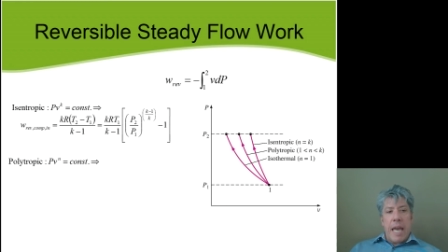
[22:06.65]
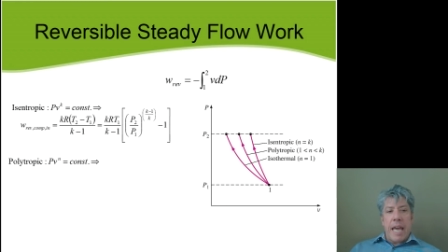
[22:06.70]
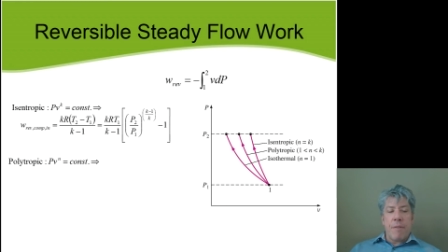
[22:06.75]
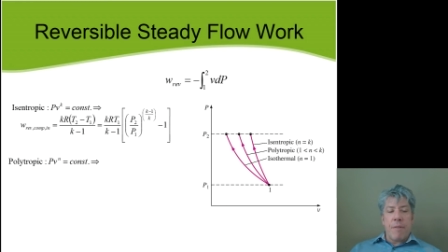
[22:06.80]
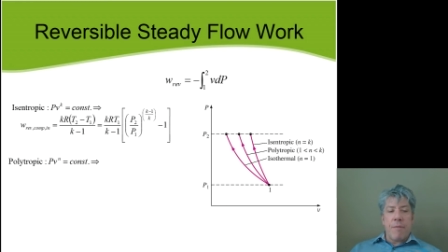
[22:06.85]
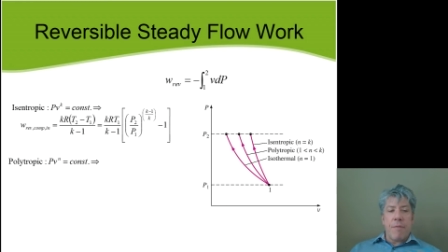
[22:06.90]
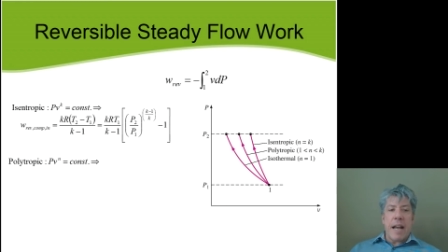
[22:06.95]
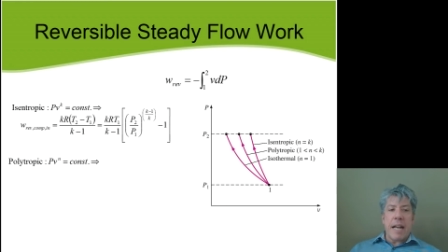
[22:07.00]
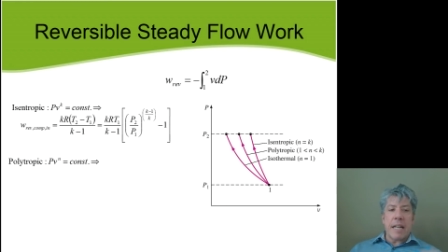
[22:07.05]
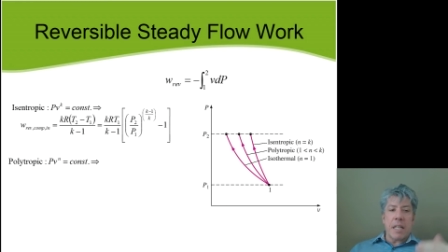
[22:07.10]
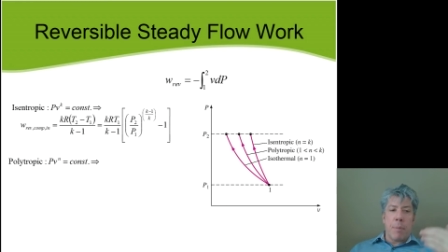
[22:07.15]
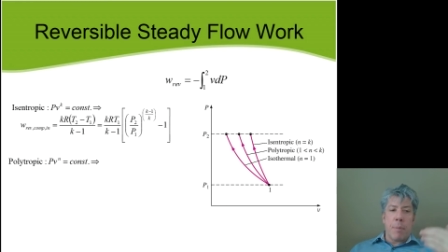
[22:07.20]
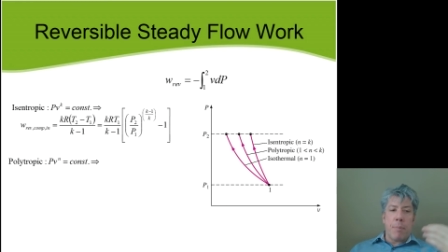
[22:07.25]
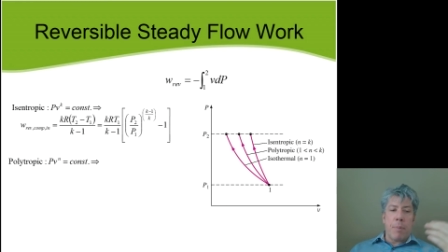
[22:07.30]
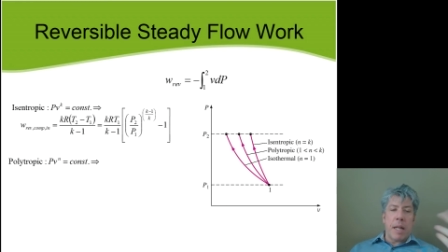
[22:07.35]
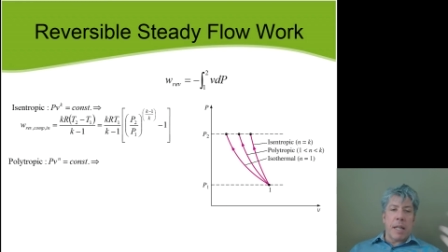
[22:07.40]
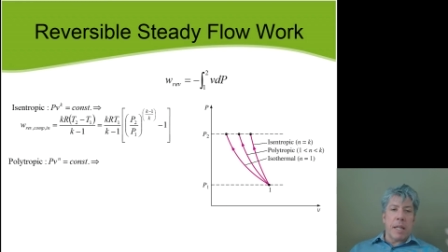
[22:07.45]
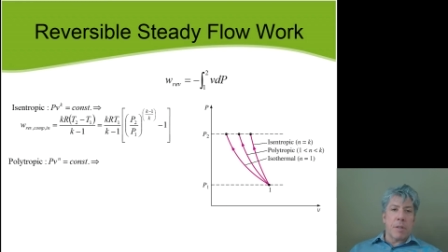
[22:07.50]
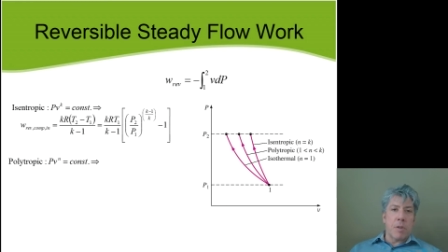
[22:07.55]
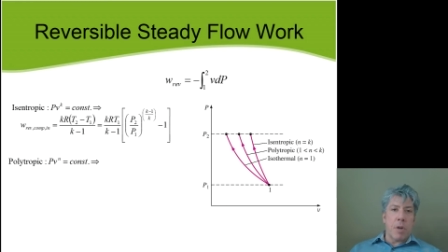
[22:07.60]
And in fact, a
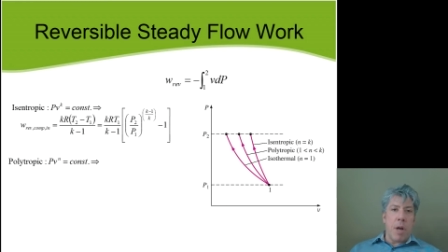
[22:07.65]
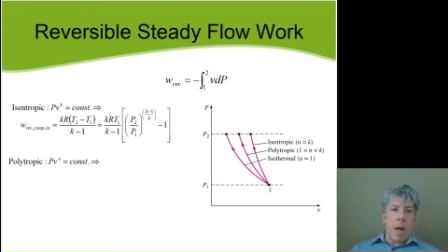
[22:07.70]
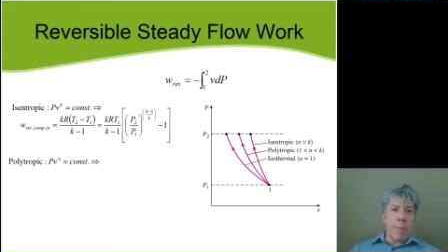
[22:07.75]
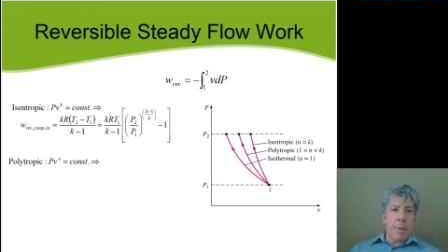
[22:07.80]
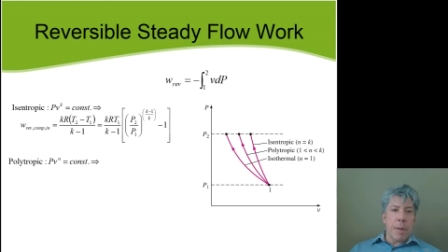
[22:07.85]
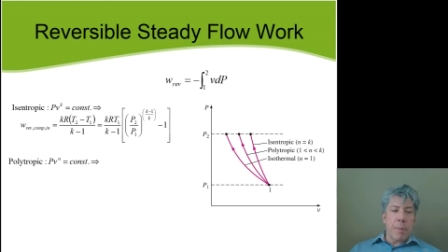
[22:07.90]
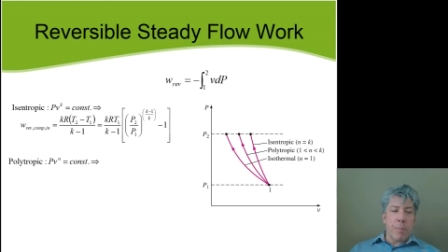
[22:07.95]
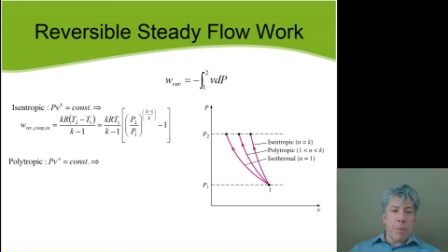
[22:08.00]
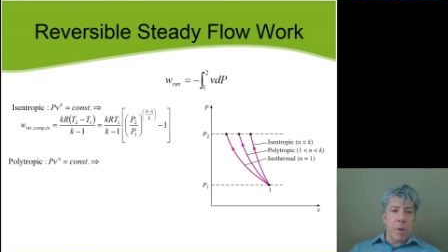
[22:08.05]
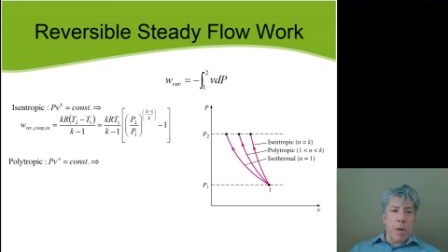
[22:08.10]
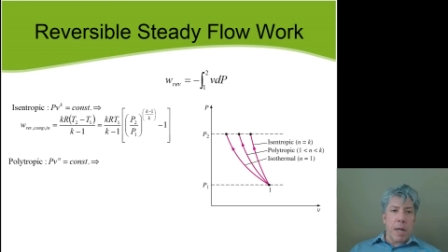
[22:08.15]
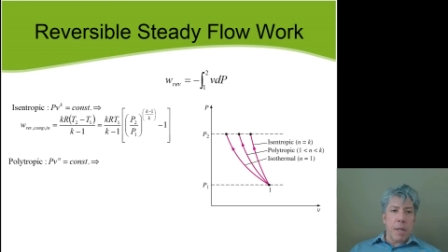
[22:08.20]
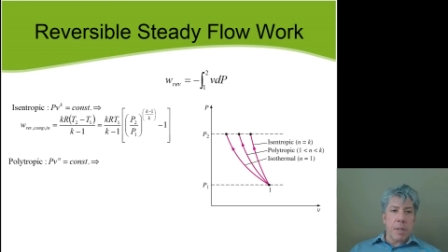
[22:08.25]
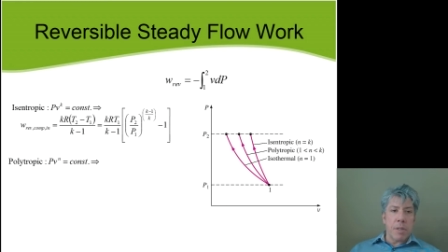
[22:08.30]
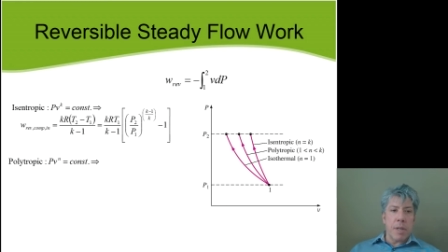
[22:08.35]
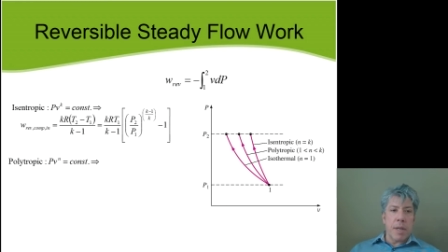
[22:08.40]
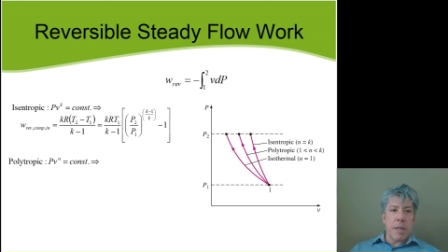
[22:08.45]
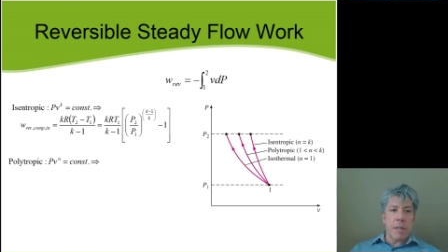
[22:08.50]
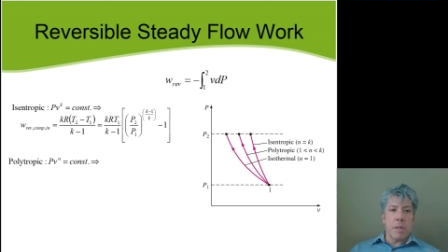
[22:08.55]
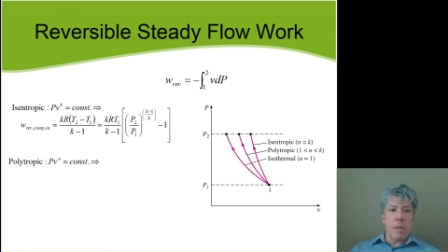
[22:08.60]
polytropic
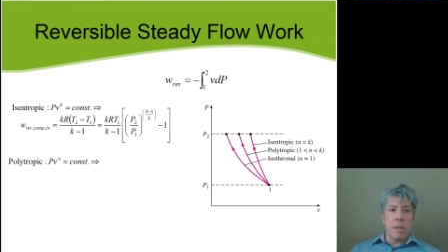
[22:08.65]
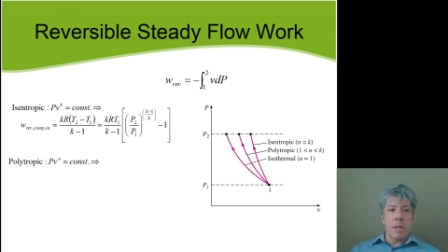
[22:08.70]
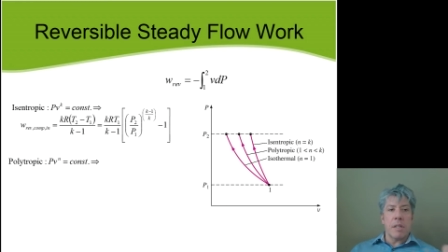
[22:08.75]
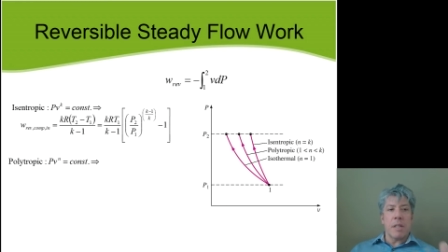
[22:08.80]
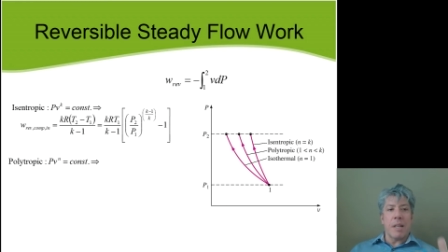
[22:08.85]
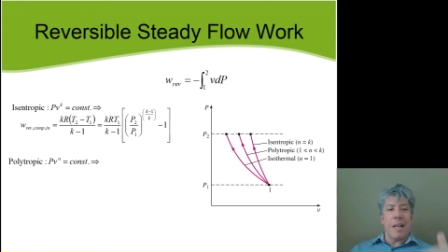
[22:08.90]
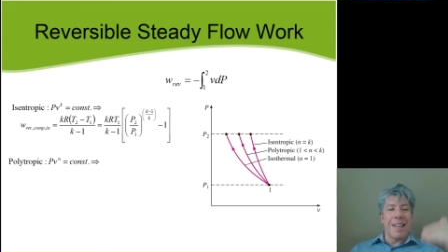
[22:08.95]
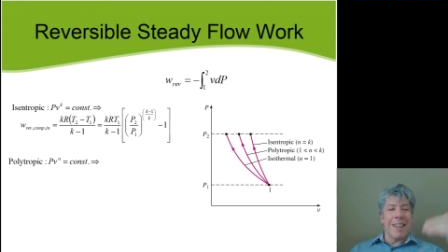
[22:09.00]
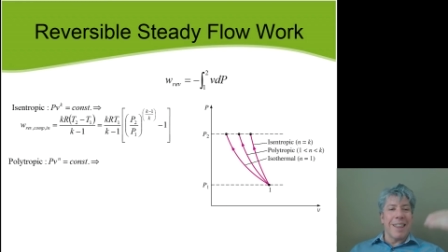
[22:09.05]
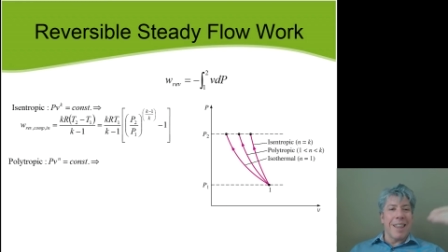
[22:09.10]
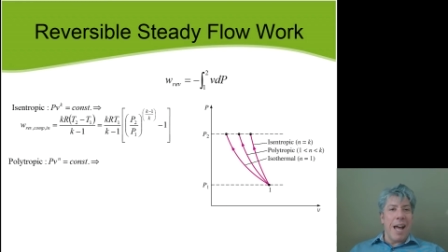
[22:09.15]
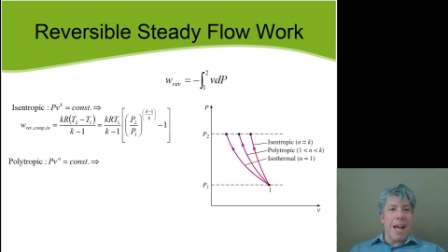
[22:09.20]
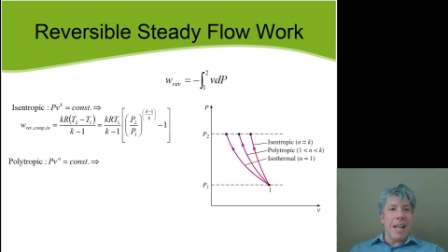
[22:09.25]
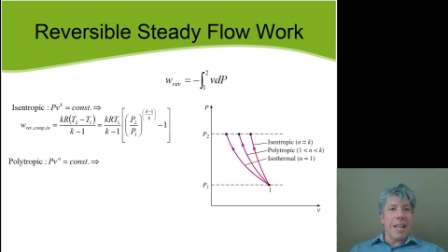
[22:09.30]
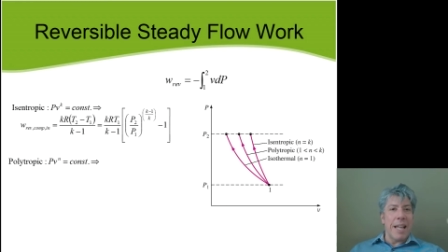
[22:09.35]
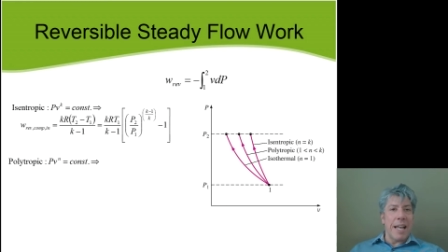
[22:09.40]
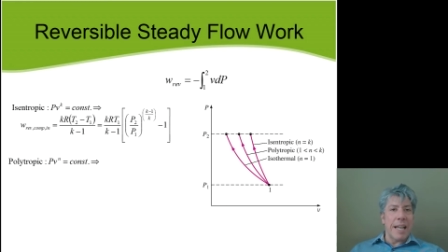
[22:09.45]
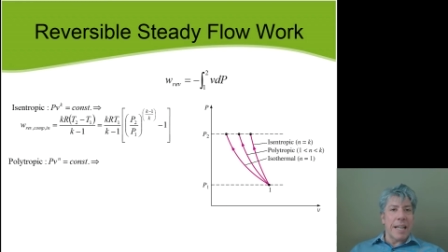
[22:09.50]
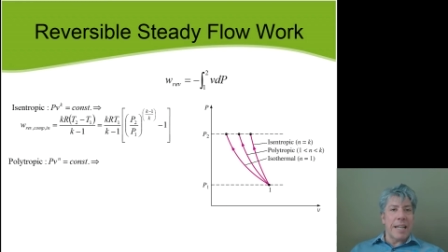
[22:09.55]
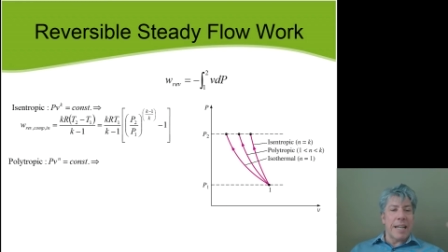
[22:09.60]
process looks a
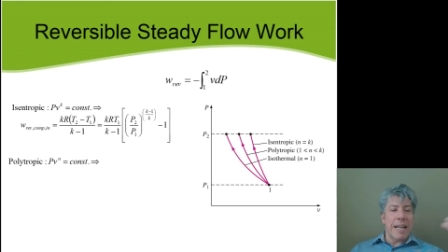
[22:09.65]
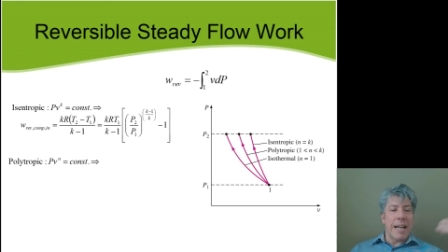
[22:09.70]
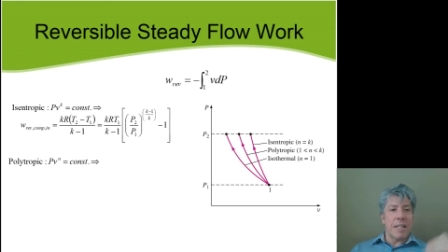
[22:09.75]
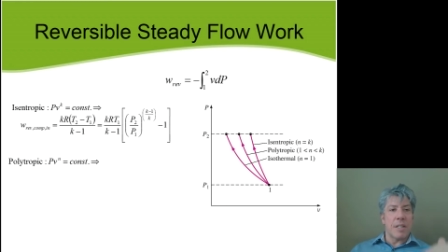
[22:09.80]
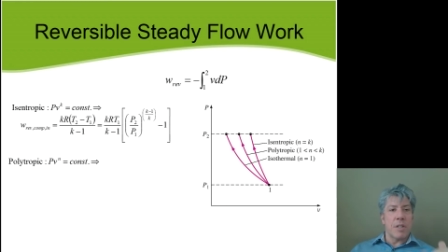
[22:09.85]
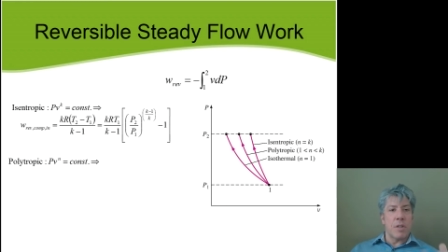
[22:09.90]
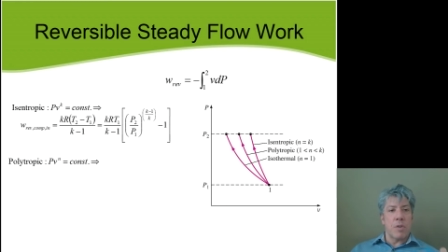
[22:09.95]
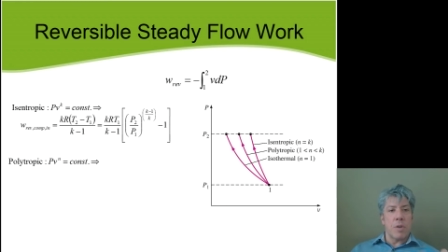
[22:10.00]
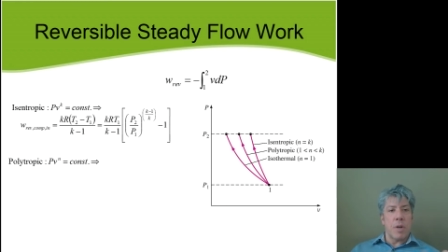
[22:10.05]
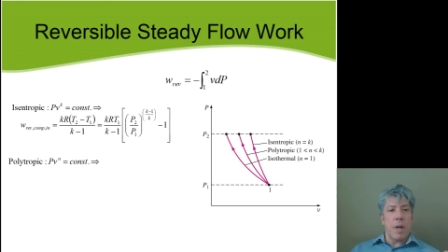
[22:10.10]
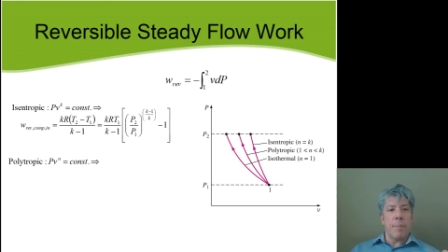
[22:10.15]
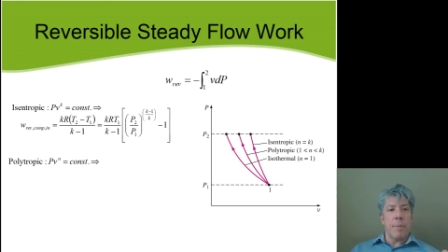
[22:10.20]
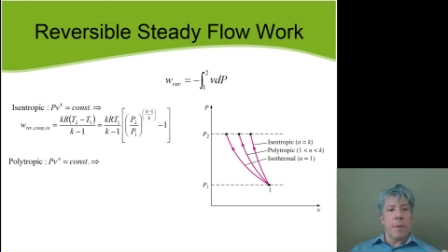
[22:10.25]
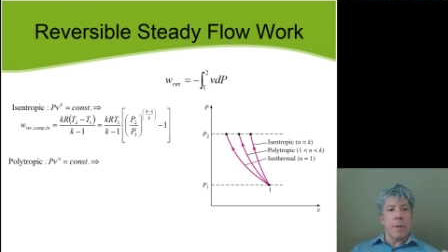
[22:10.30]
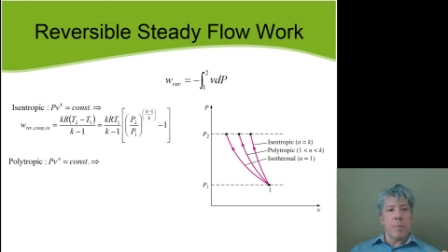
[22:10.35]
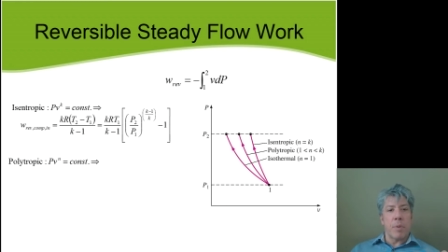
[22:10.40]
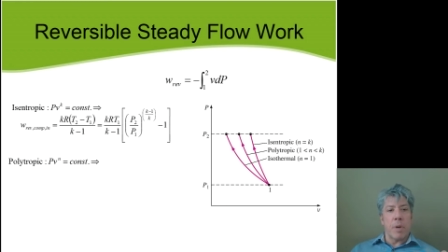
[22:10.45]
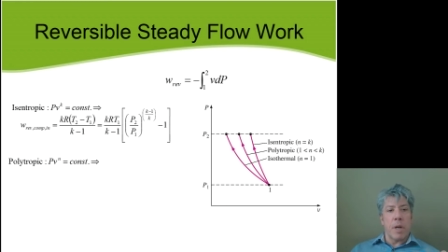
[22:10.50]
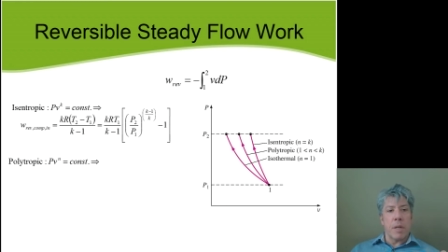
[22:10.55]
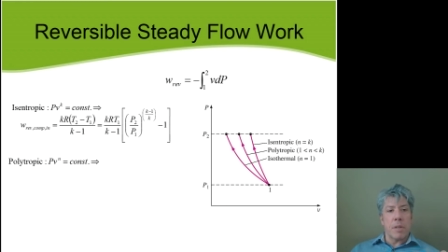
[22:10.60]
lot like an
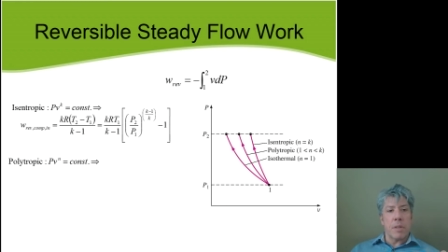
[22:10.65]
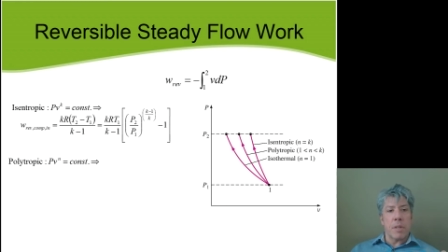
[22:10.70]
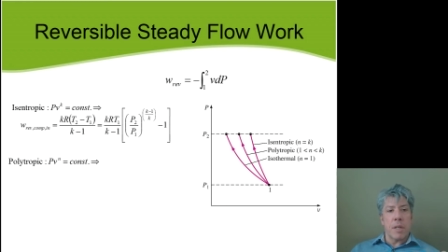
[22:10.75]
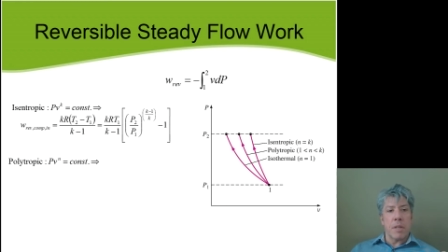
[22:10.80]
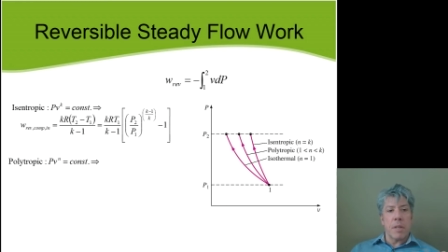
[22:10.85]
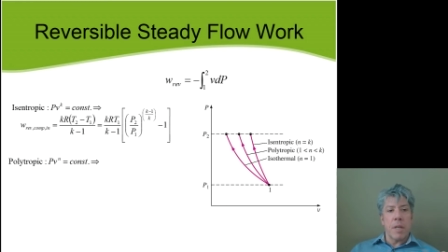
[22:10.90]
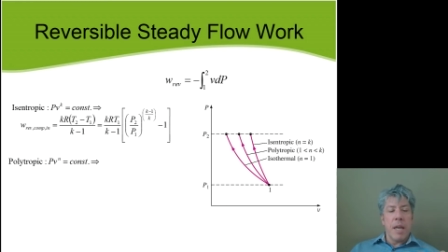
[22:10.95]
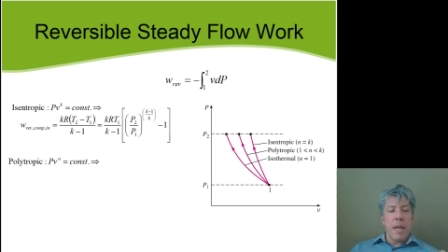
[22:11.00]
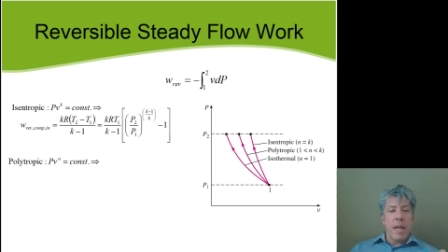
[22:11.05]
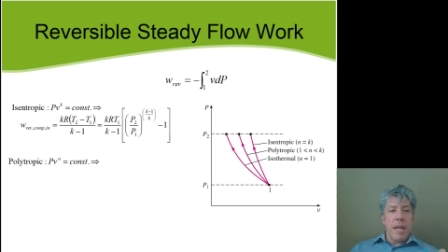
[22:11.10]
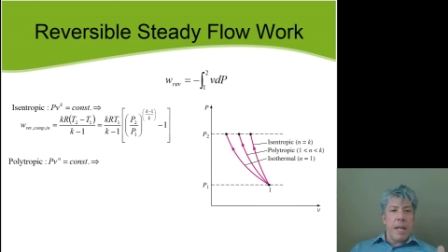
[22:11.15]
isentropic process.